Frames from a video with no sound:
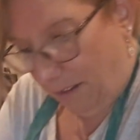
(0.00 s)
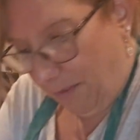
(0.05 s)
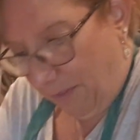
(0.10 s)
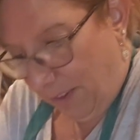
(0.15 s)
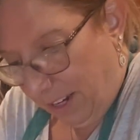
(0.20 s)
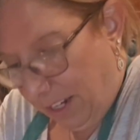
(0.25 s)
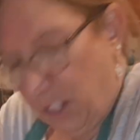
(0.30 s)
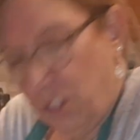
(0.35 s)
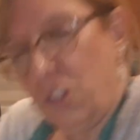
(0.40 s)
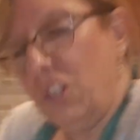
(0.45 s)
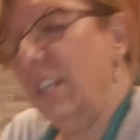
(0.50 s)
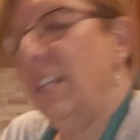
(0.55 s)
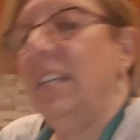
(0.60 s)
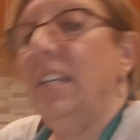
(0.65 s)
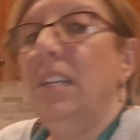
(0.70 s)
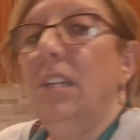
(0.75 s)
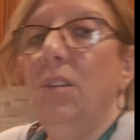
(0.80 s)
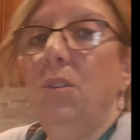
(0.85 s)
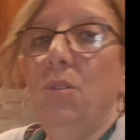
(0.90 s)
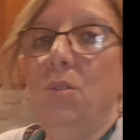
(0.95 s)

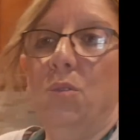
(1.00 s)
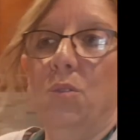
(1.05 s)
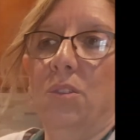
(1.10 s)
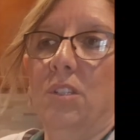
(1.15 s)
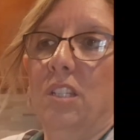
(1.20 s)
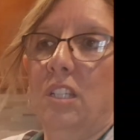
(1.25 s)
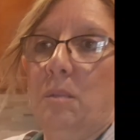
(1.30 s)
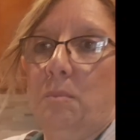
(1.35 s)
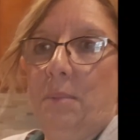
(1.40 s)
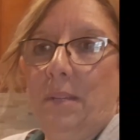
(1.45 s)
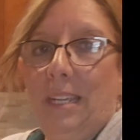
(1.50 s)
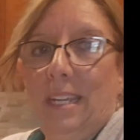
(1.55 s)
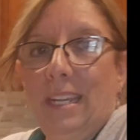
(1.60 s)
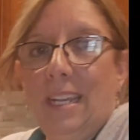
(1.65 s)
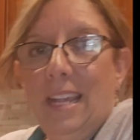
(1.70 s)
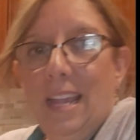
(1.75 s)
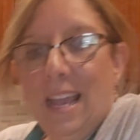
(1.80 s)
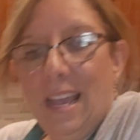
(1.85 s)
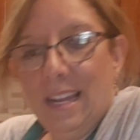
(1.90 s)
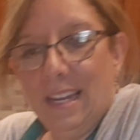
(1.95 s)
fettuccine noodles,
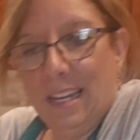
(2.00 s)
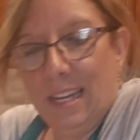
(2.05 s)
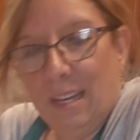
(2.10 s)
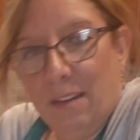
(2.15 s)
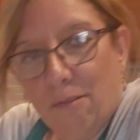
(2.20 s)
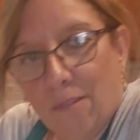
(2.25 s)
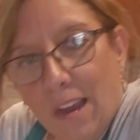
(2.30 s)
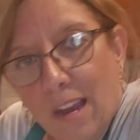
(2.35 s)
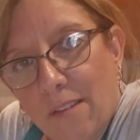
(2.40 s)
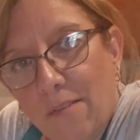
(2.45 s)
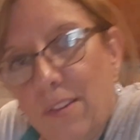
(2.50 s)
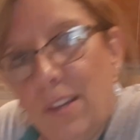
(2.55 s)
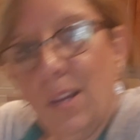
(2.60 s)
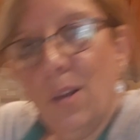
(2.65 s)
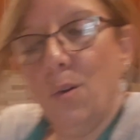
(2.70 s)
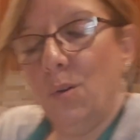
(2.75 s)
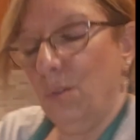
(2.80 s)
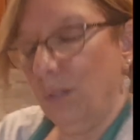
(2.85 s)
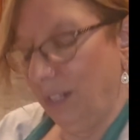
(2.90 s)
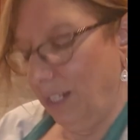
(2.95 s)
spaghetti,
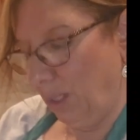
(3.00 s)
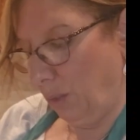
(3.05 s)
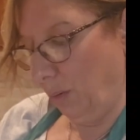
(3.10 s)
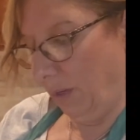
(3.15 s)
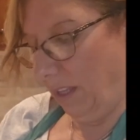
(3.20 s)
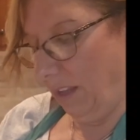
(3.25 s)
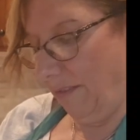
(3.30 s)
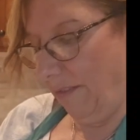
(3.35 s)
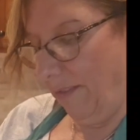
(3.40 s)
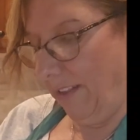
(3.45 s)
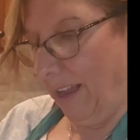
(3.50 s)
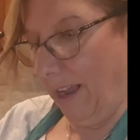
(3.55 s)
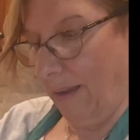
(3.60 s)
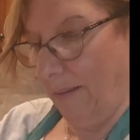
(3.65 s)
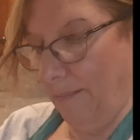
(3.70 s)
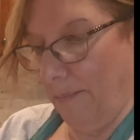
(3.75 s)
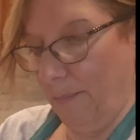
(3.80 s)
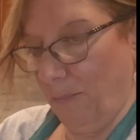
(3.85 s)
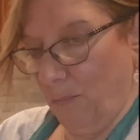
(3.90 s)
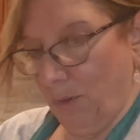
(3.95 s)
raviolis with the flat
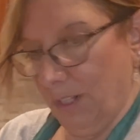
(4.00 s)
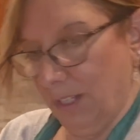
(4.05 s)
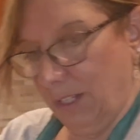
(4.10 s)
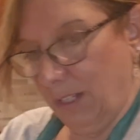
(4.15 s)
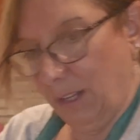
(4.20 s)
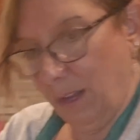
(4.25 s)
ones.